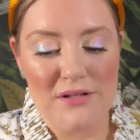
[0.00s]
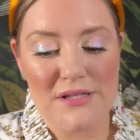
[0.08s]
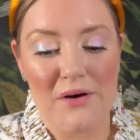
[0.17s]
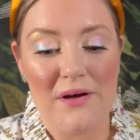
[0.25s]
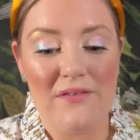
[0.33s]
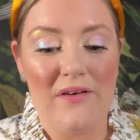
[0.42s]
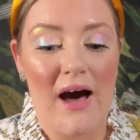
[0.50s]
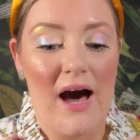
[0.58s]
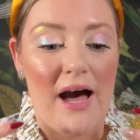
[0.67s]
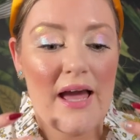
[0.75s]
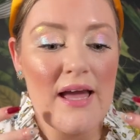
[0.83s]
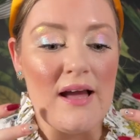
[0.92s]
So if
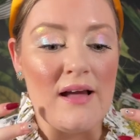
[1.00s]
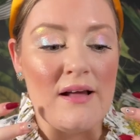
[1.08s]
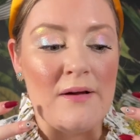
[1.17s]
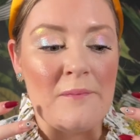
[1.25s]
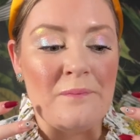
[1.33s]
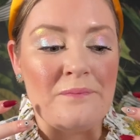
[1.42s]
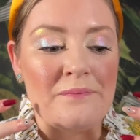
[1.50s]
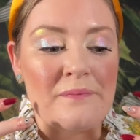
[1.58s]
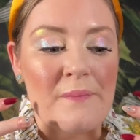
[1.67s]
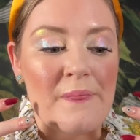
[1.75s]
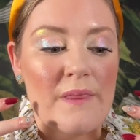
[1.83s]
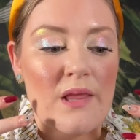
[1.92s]
I
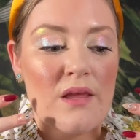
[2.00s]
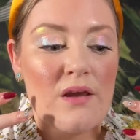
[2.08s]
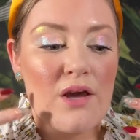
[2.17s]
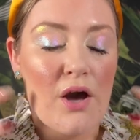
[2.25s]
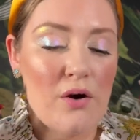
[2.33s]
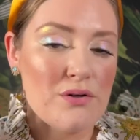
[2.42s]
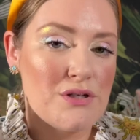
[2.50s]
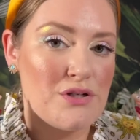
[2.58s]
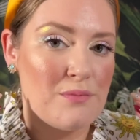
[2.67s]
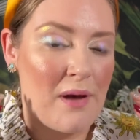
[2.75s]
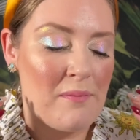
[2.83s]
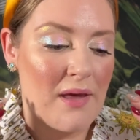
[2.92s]
go to do
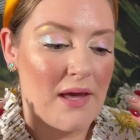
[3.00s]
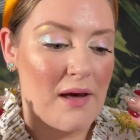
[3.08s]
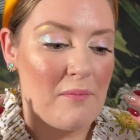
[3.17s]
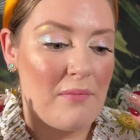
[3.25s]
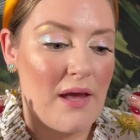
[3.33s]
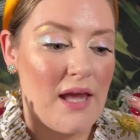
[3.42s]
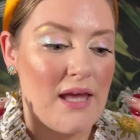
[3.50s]
my makeup,